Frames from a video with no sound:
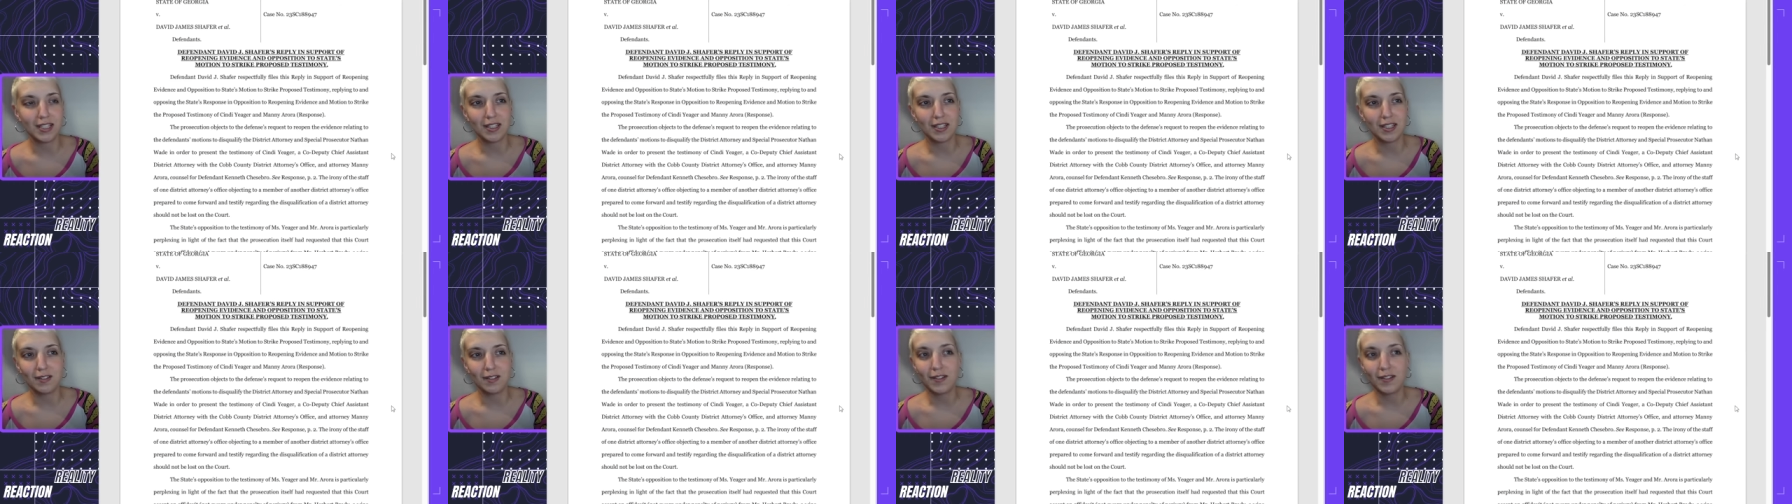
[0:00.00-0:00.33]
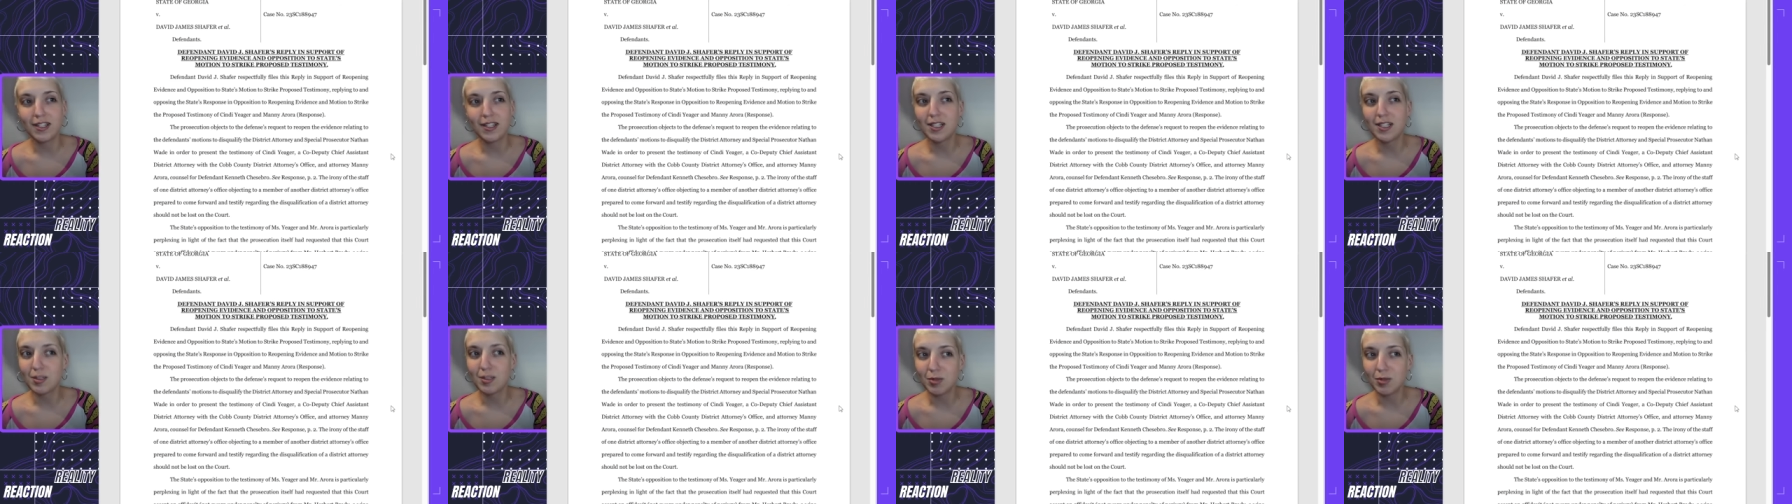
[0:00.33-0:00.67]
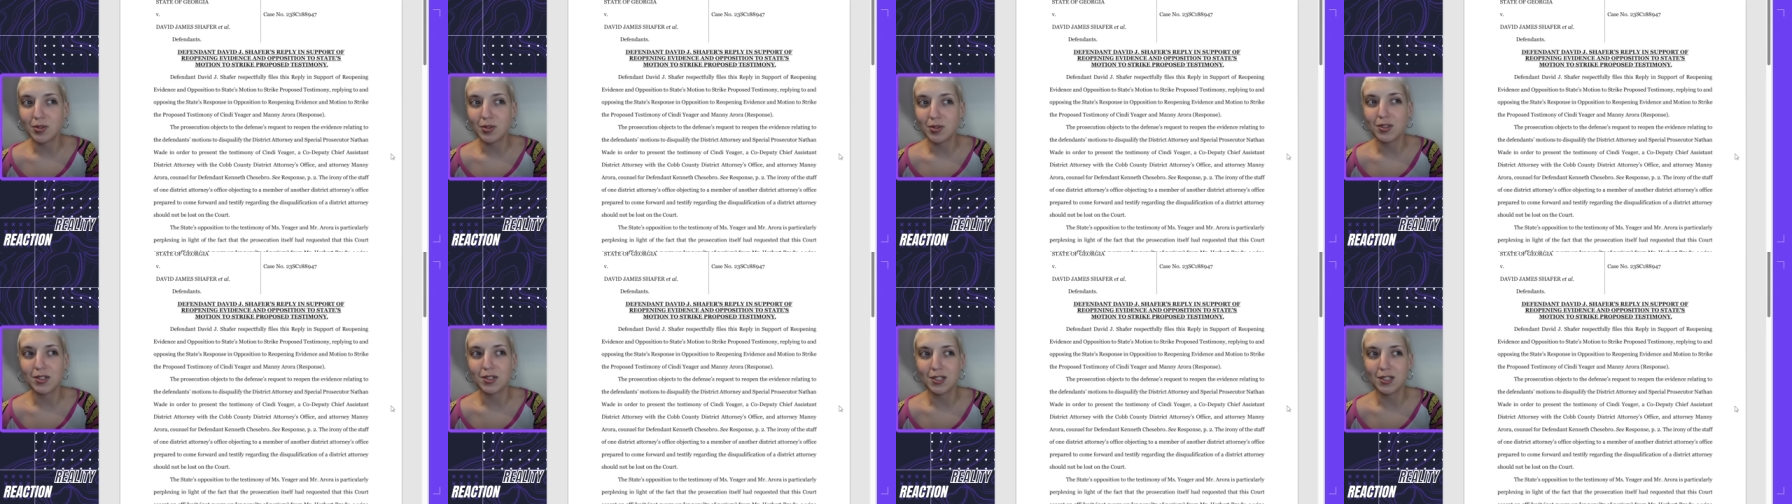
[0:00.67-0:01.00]
to the defendant's
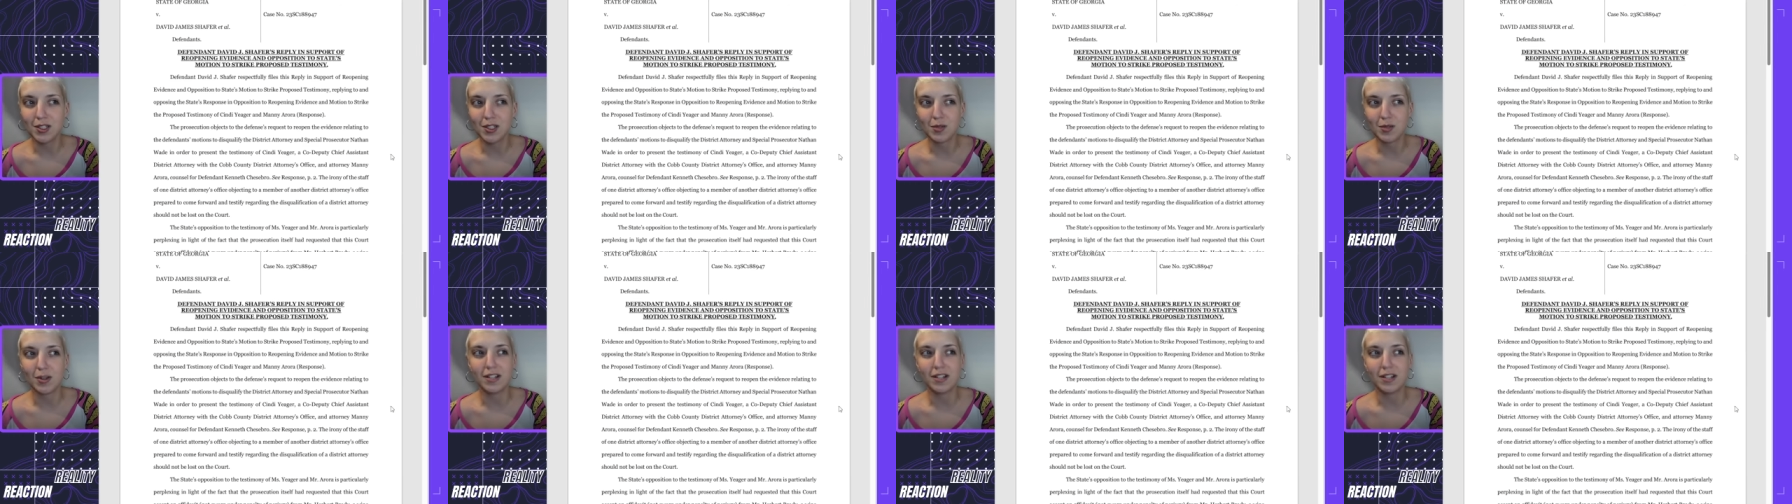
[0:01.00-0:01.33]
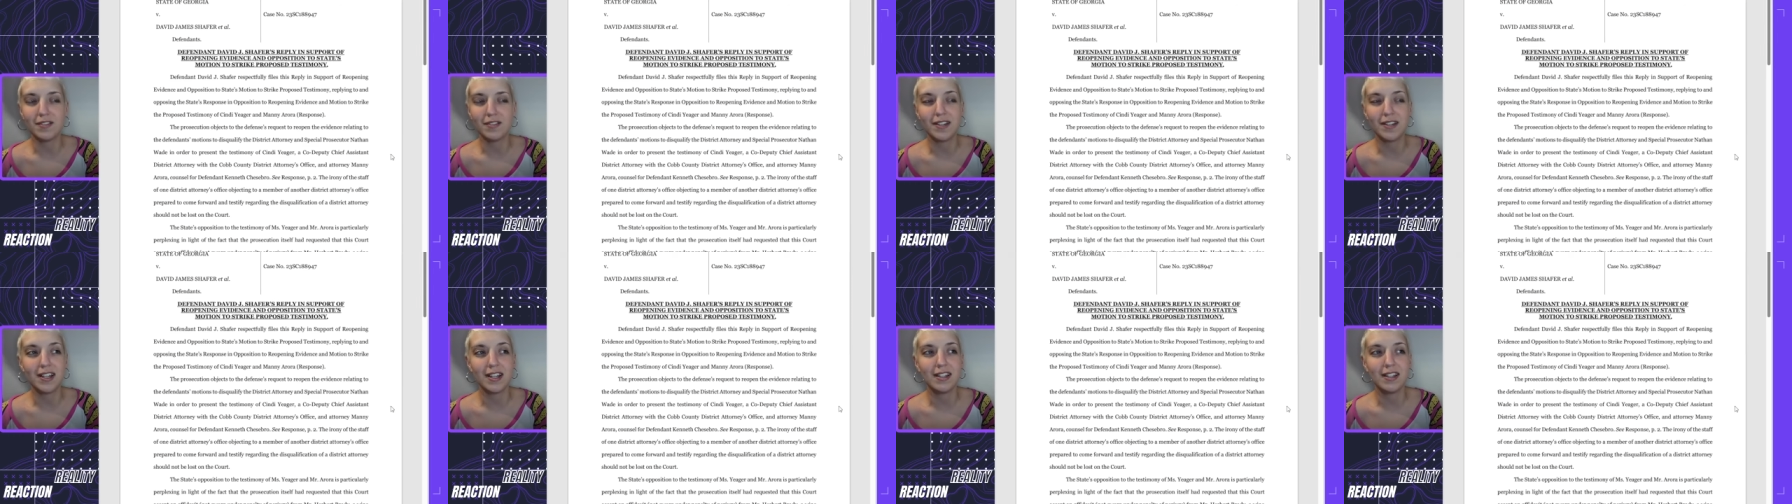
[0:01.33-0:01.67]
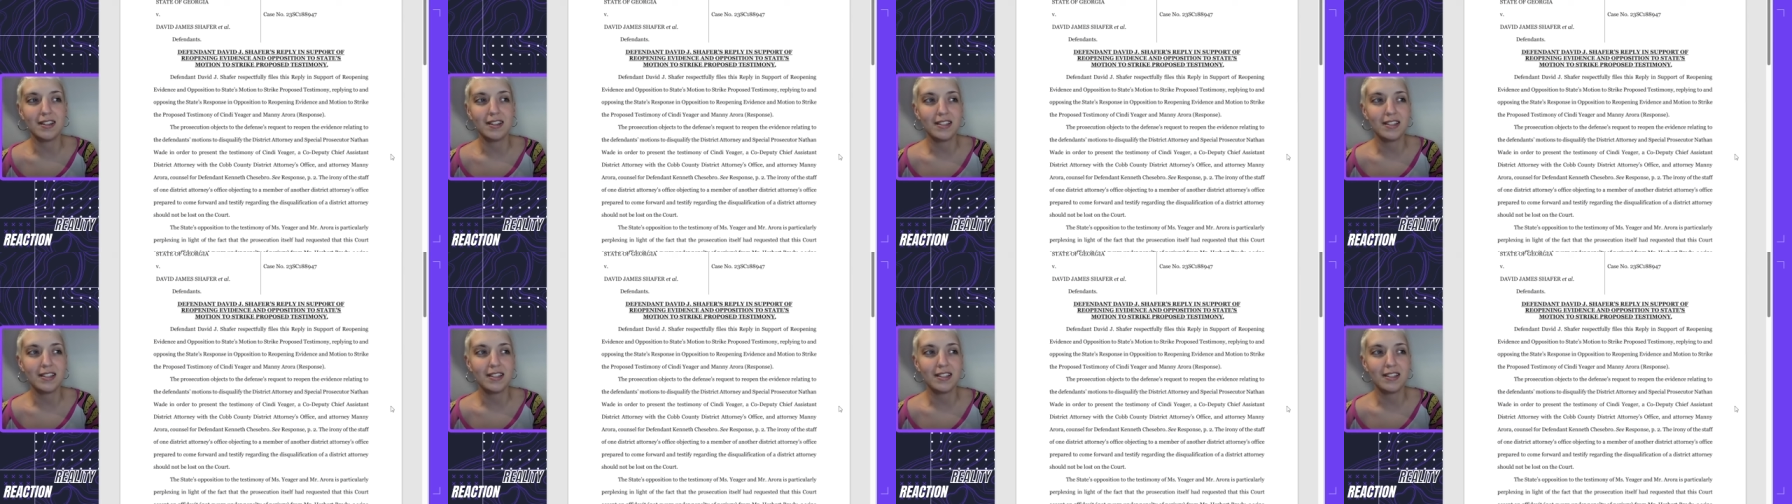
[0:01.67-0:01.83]
motion to disqualify